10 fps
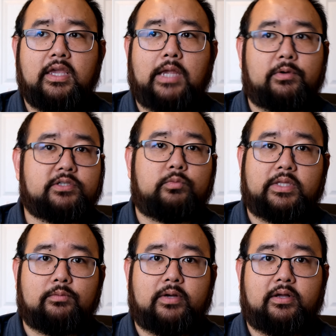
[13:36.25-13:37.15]
It works
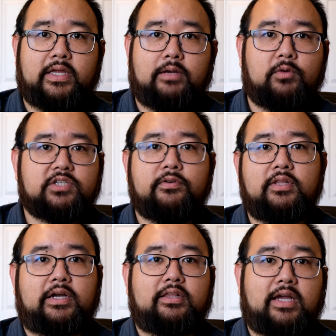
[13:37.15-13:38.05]
really well, and it works for a
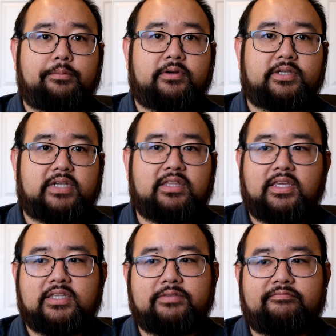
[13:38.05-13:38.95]
lot of libraries. I
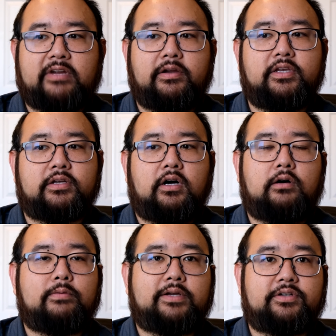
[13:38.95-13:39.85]
think it's a very good
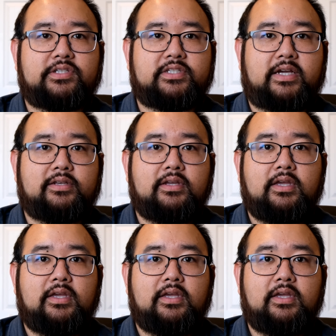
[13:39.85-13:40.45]
all-rounder set.